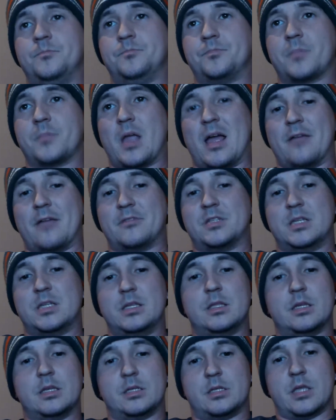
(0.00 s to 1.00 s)
have seen
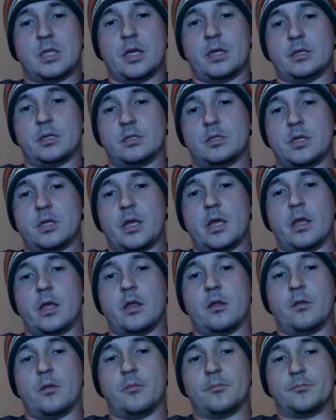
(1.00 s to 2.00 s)
these things,
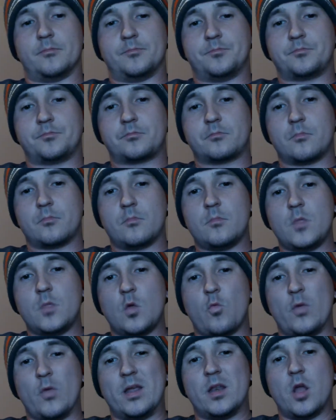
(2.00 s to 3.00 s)
and
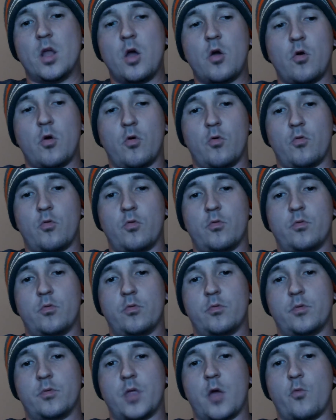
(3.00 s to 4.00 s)
we know
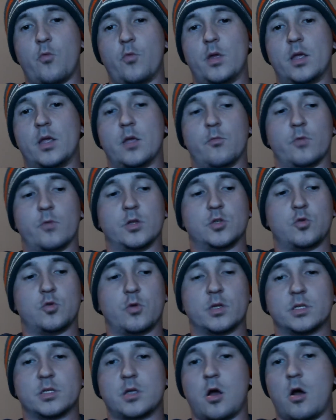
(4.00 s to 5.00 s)
that we can
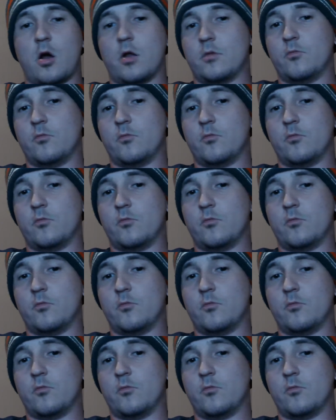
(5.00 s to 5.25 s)
rejoice God